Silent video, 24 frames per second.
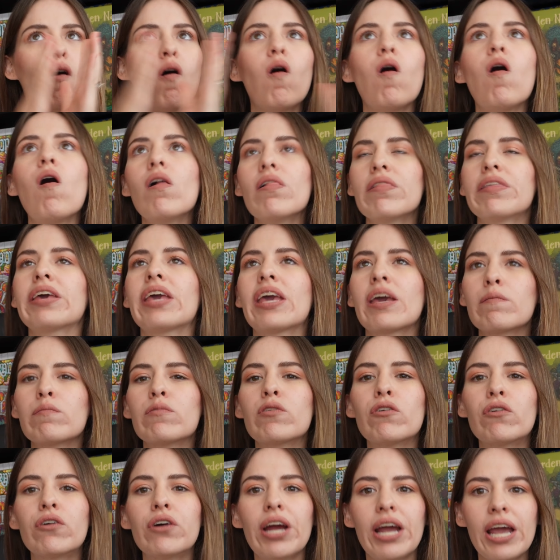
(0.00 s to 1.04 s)
all the game
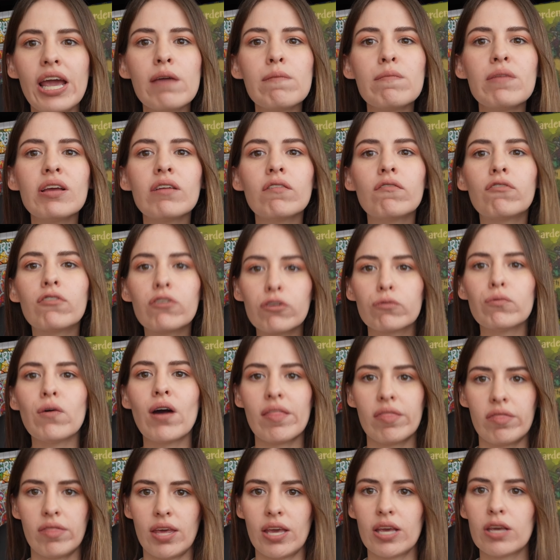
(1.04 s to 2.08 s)
you're aiming for
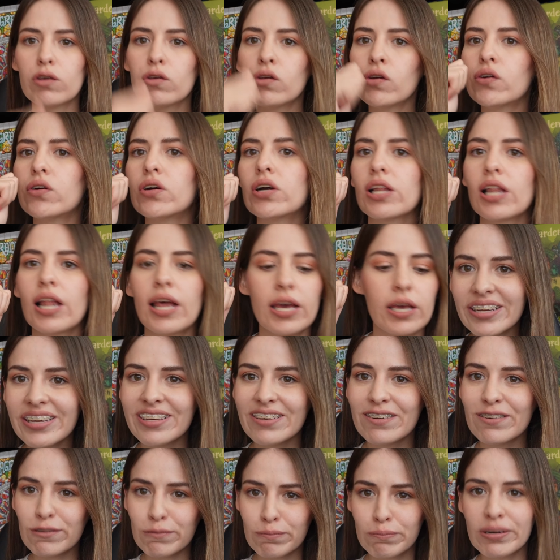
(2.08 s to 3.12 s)
one thing.
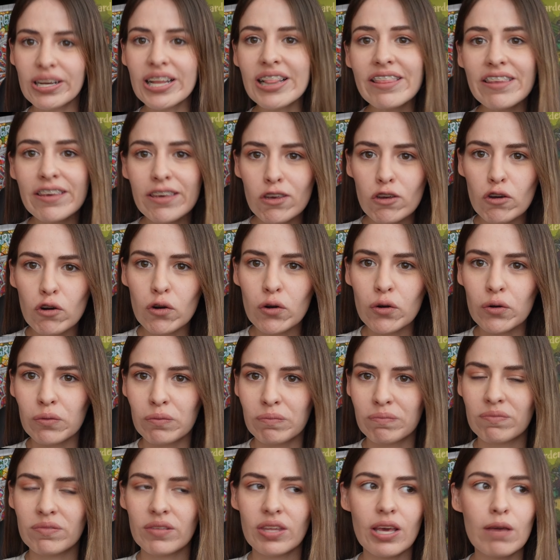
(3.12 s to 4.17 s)
You're building
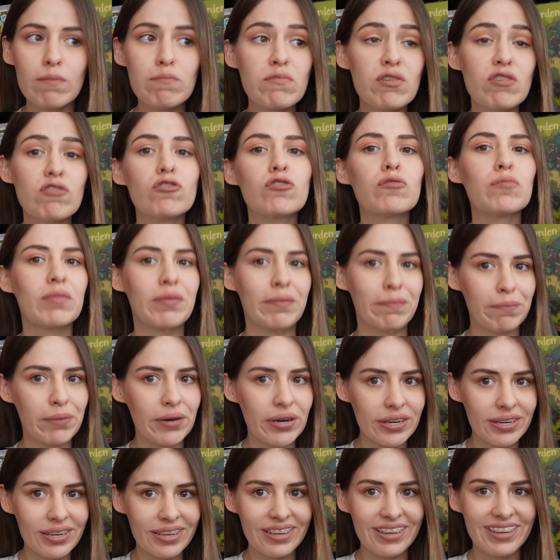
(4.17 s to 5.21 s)
your amusement
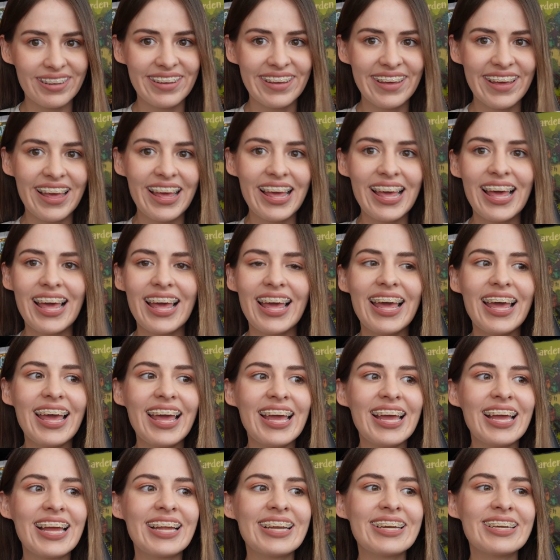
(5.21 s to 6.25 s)
park,
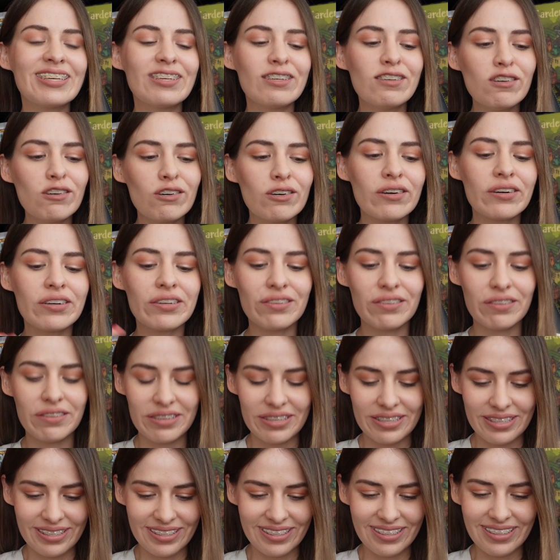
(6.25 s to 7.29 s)
and you're
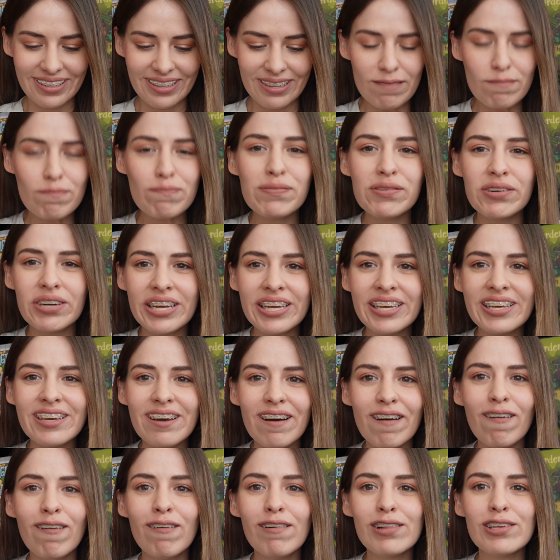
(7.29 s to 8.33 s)

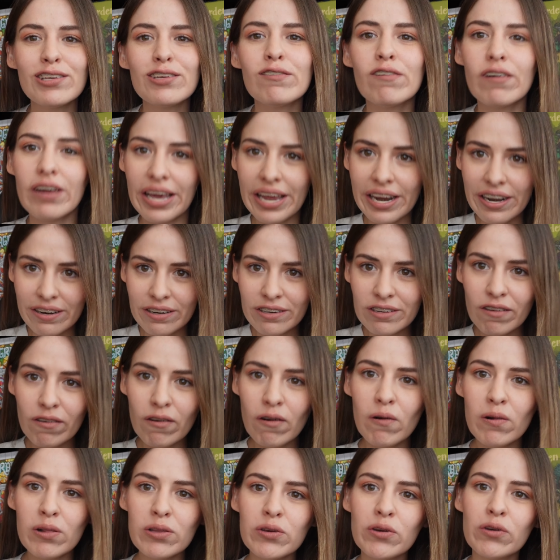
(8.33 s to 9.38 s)
putting all
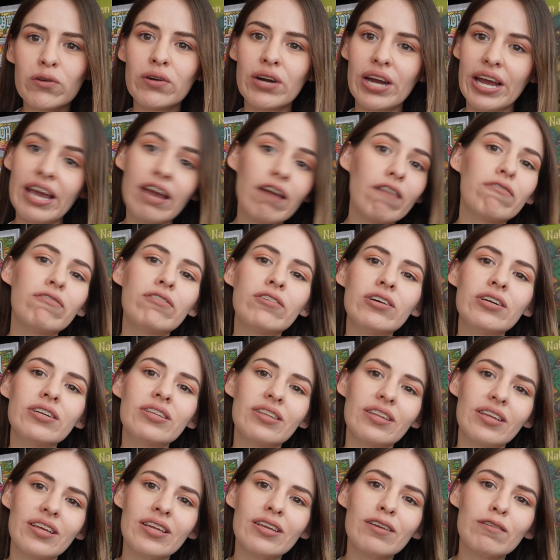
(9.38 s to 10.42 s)
your
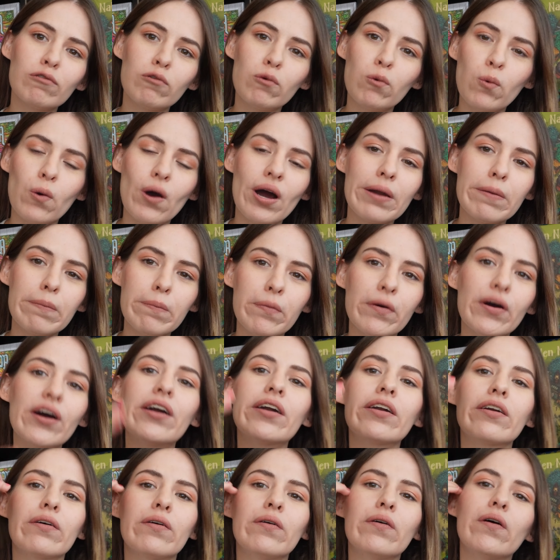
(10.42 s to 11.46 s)
effort in one
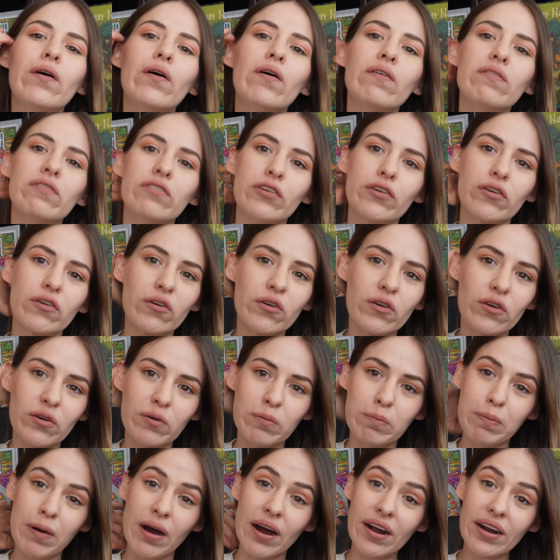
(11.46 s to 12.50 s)
part of your
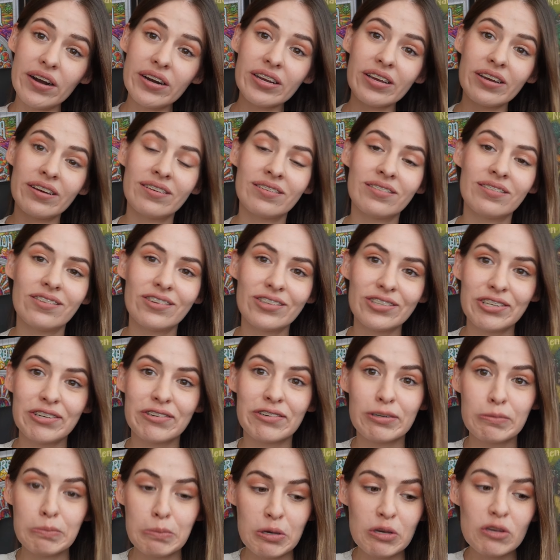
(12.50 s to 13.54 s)
park, on
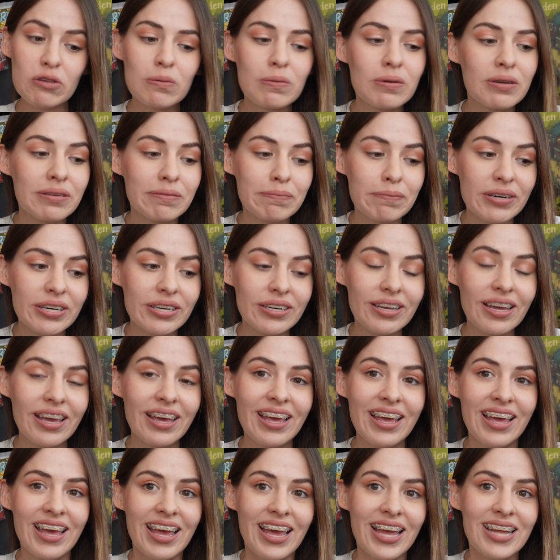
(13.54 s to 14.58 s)
your amusement park,
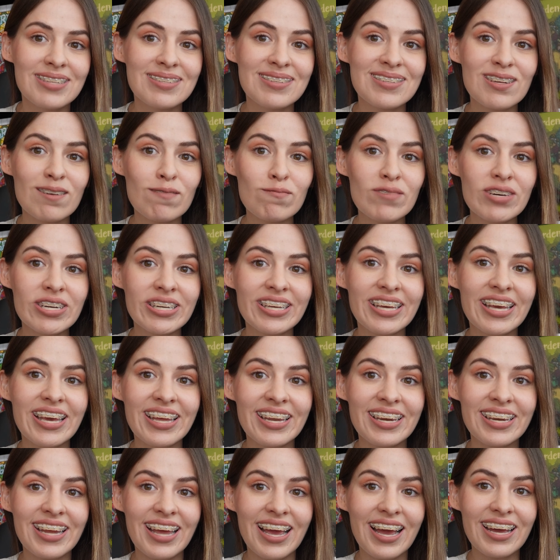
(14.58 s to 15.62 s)
and someone
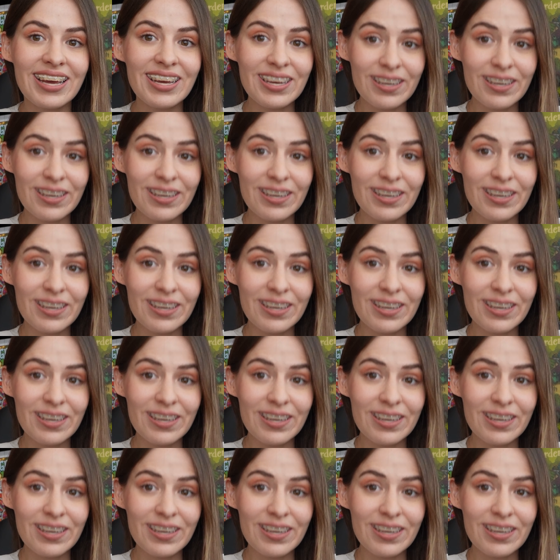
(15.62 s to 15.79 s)
can